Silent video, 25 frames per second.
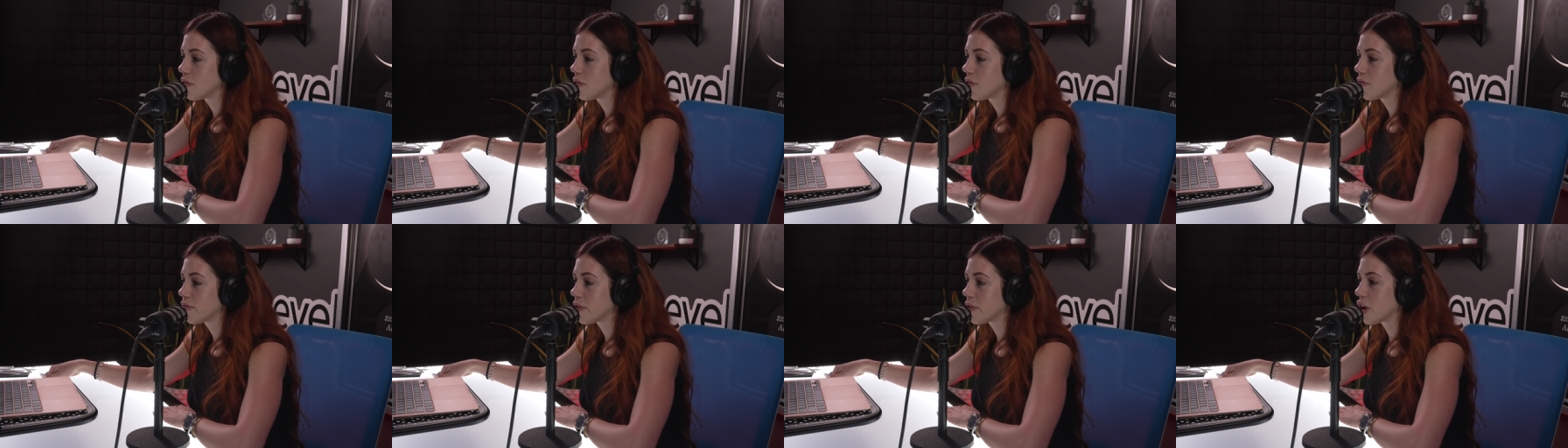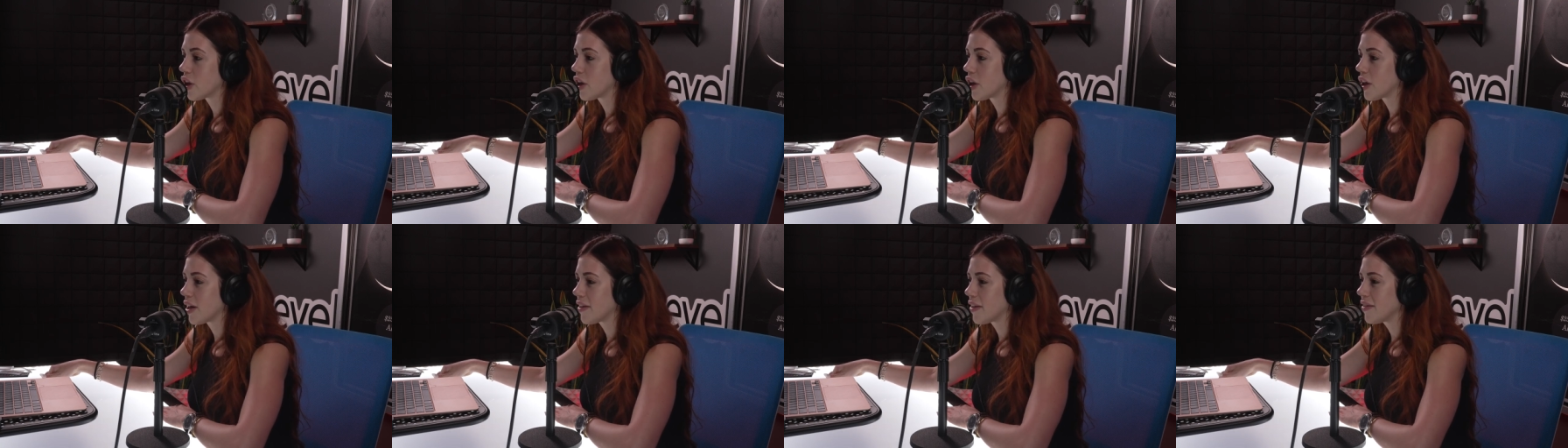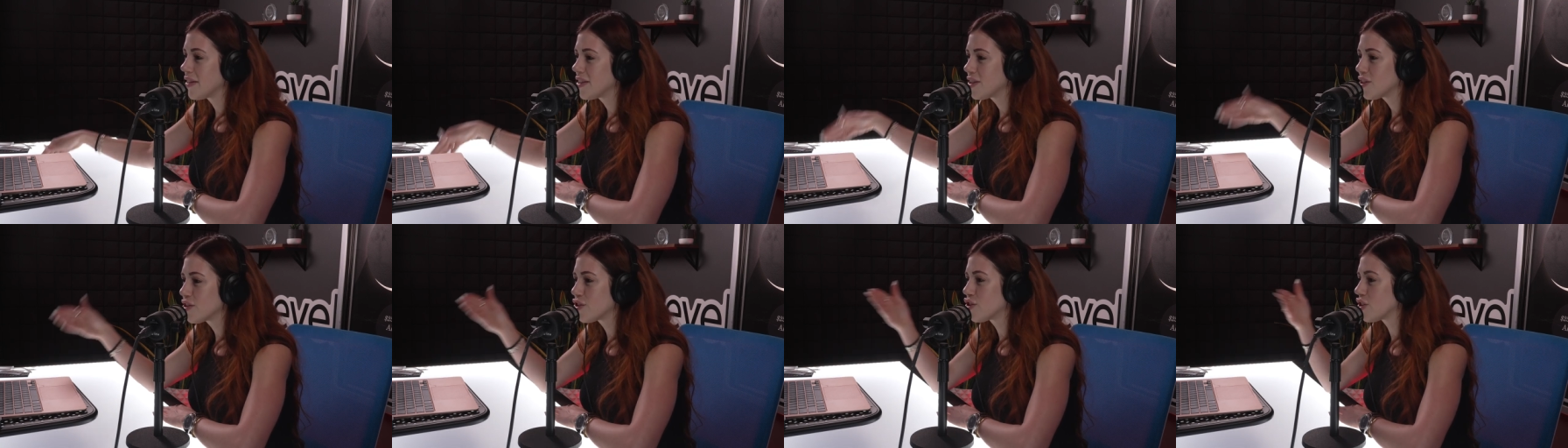for her and
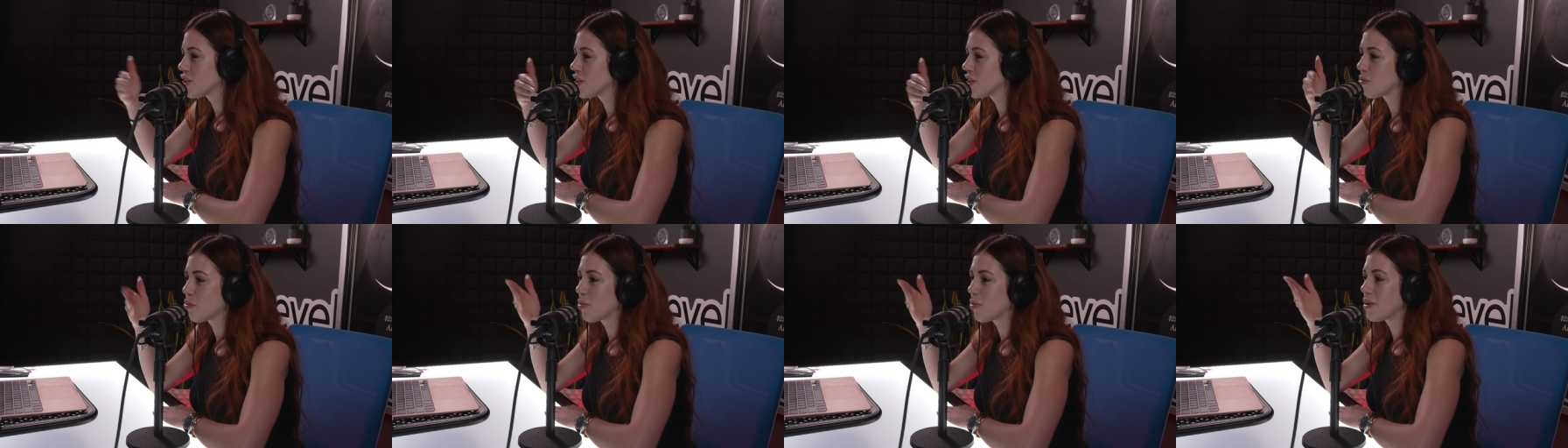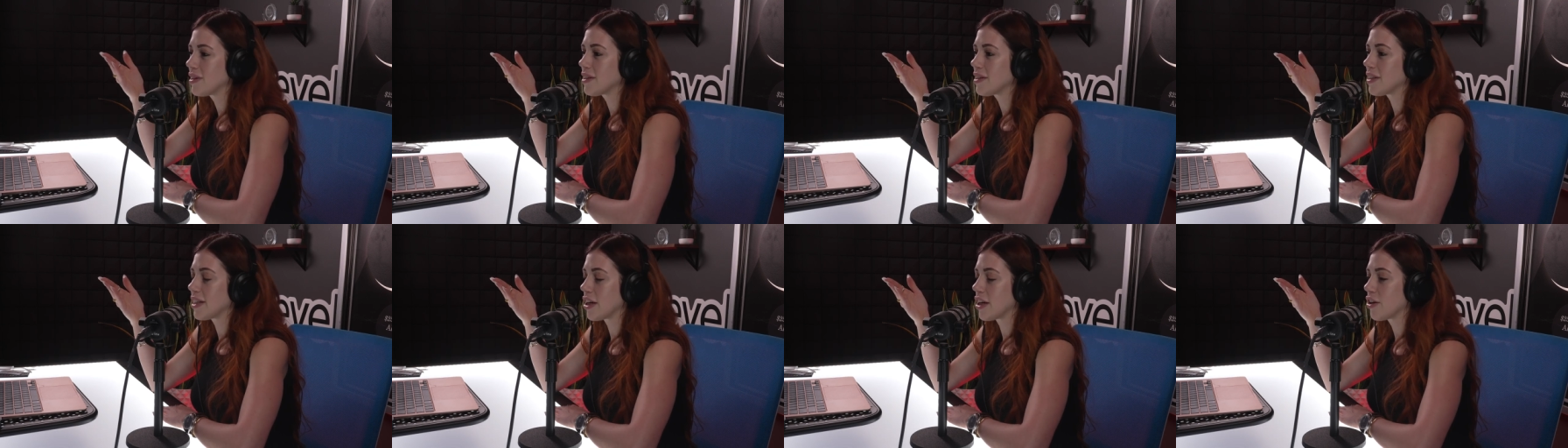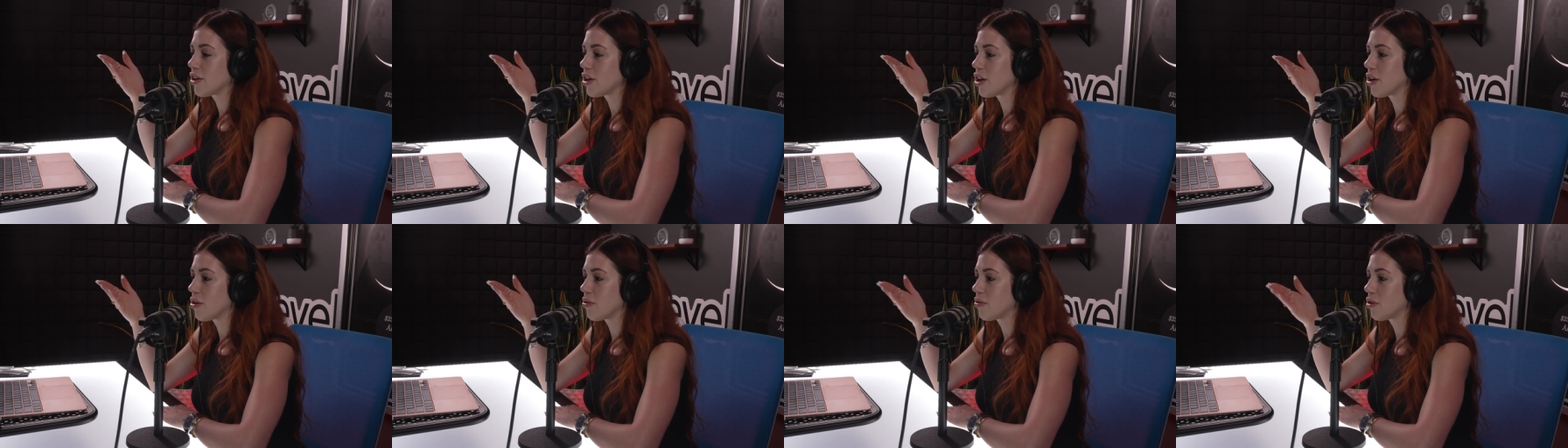this is just in one
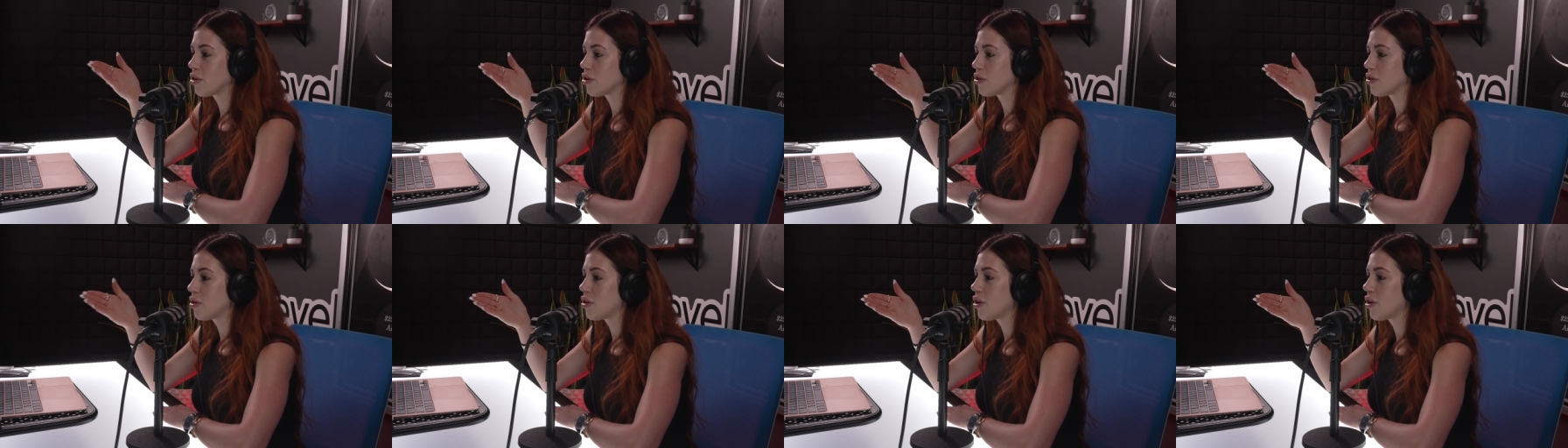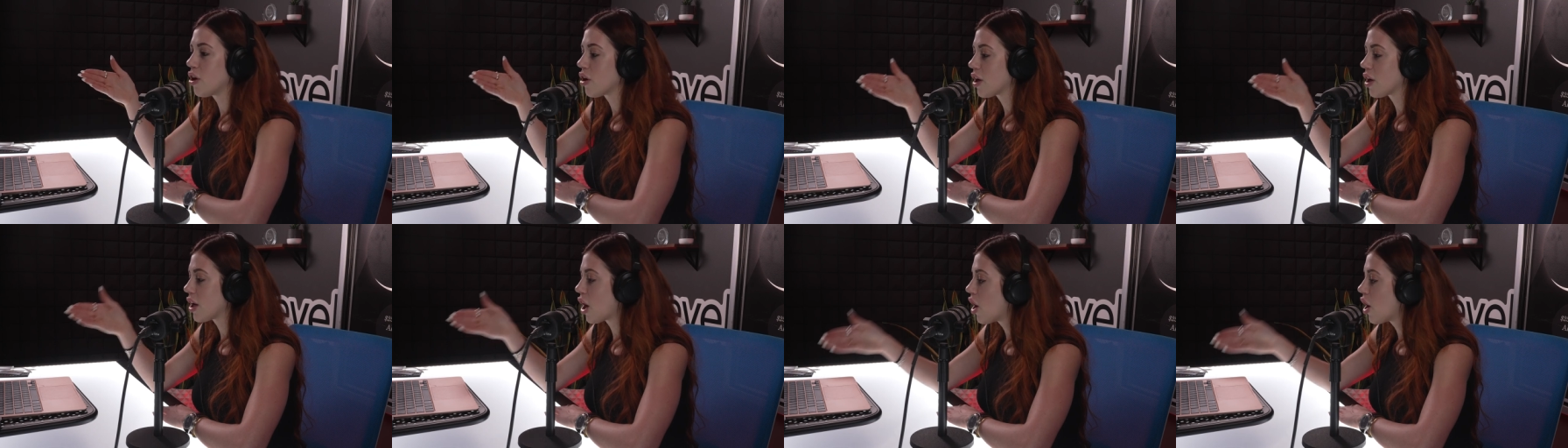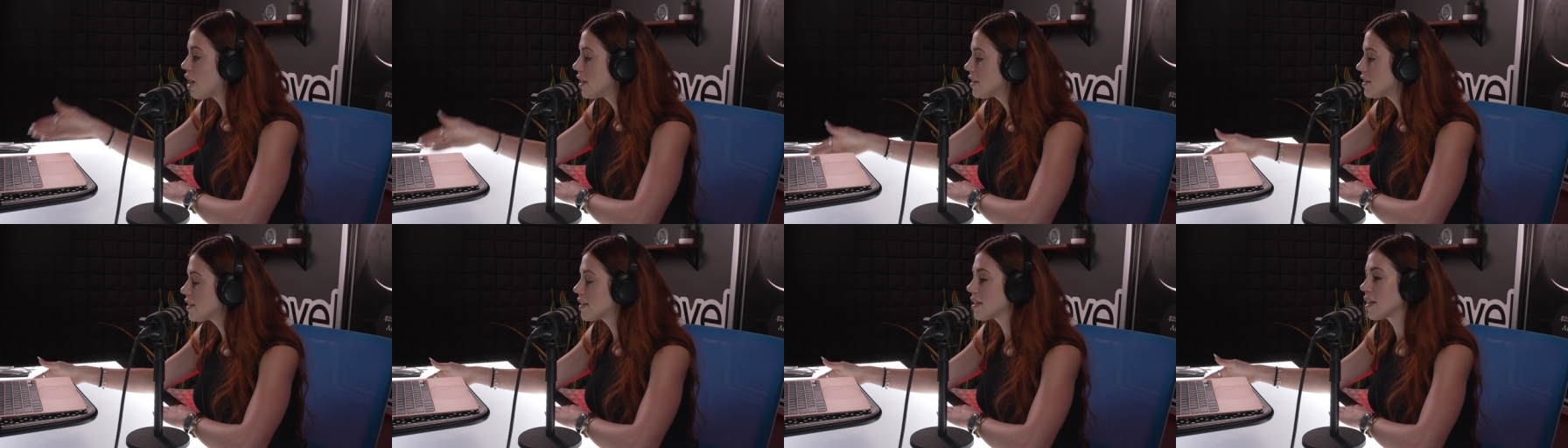scenario you're
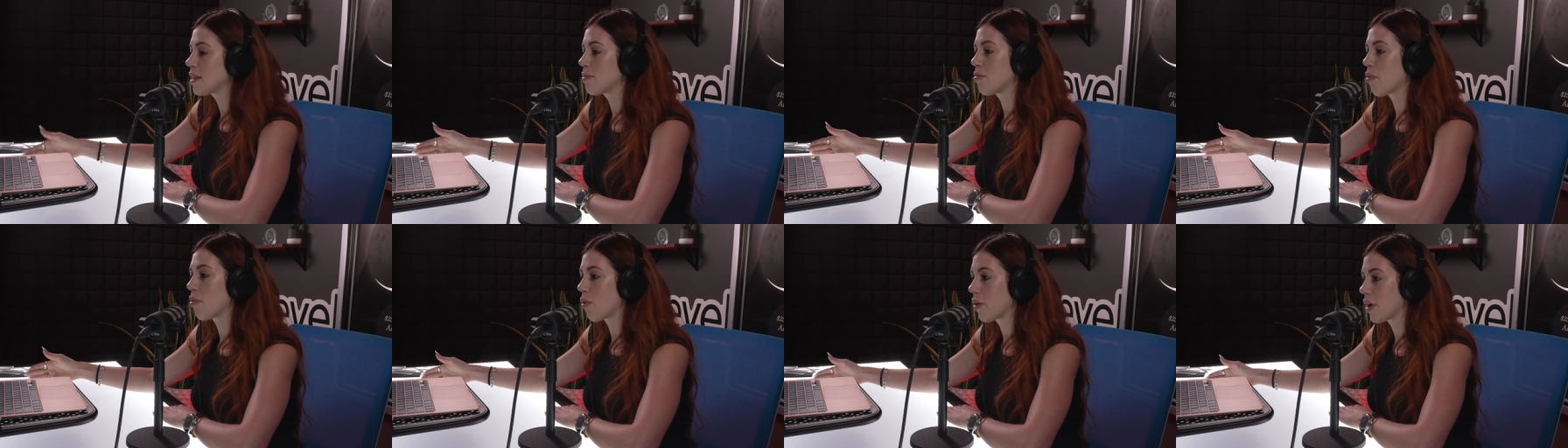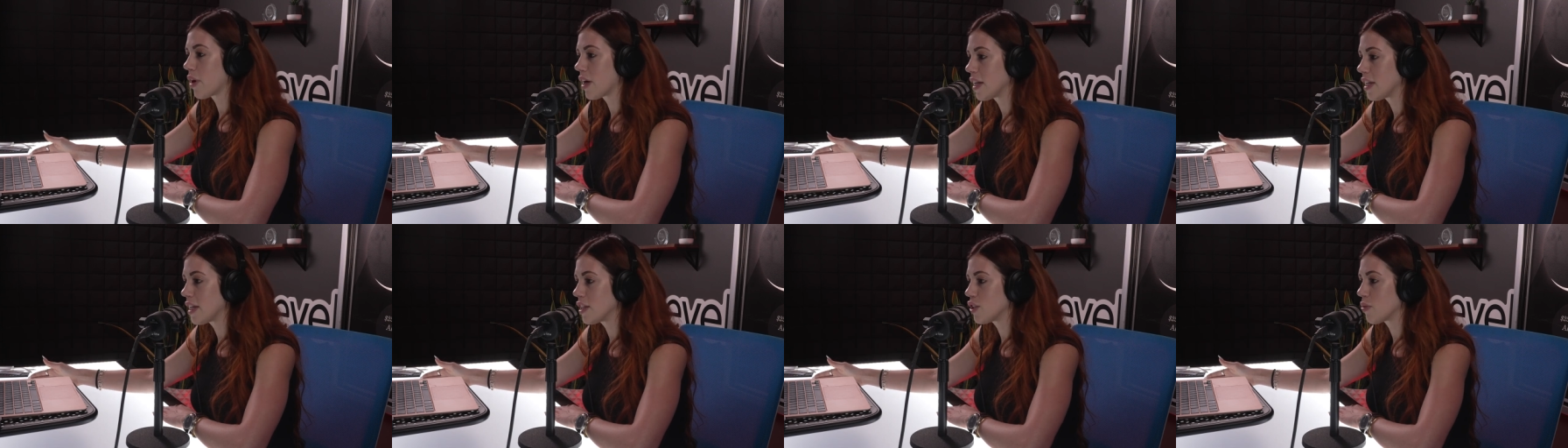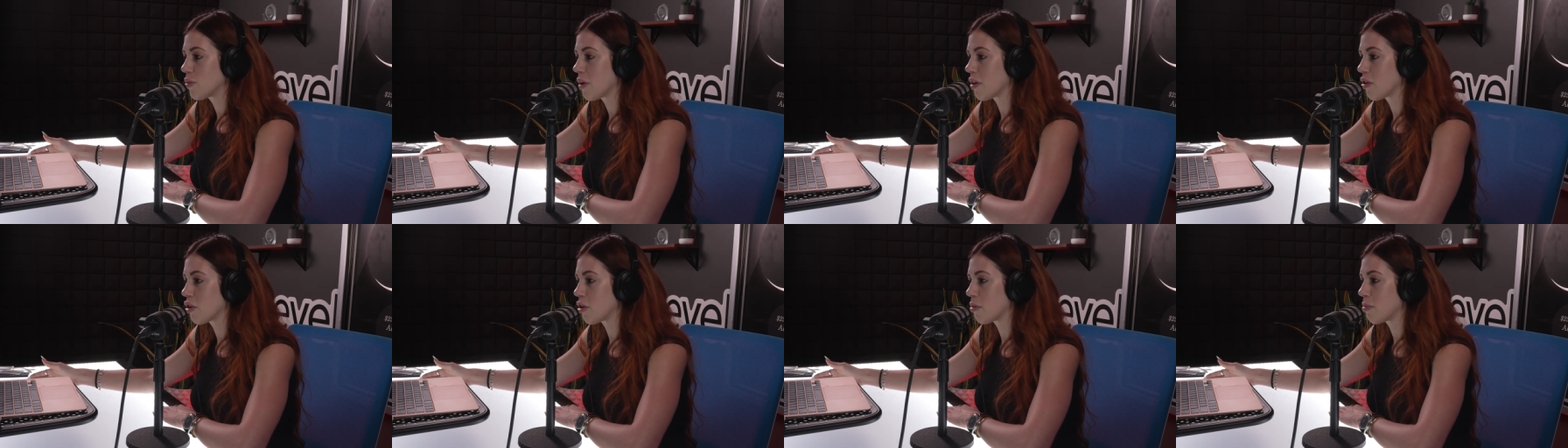constantly pouring into
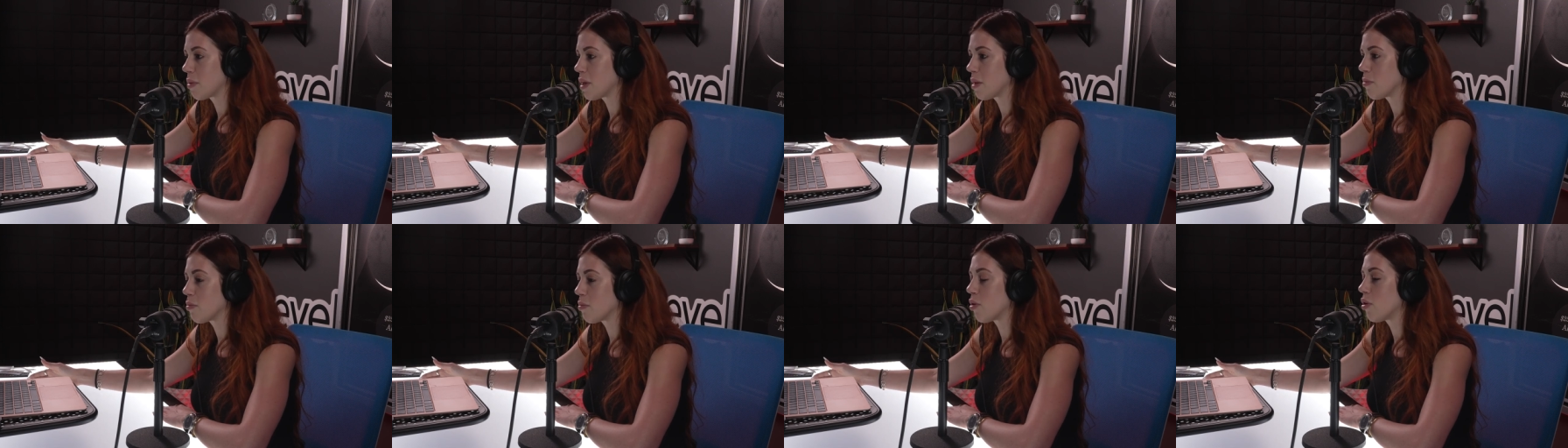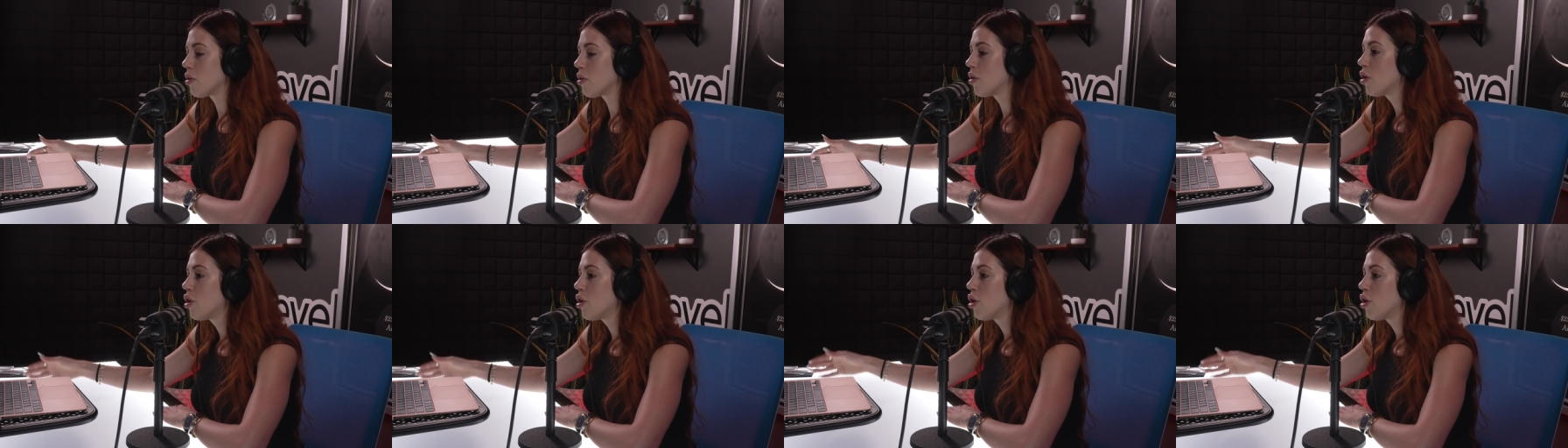other people